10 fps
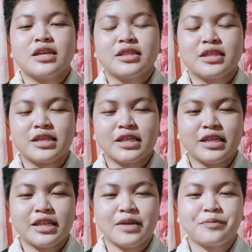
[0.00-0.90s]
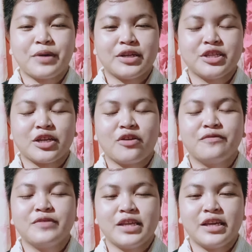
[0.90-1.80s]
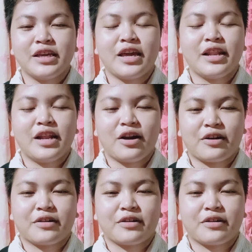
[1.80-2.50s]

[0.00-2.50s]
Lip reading: the greening project of the NR.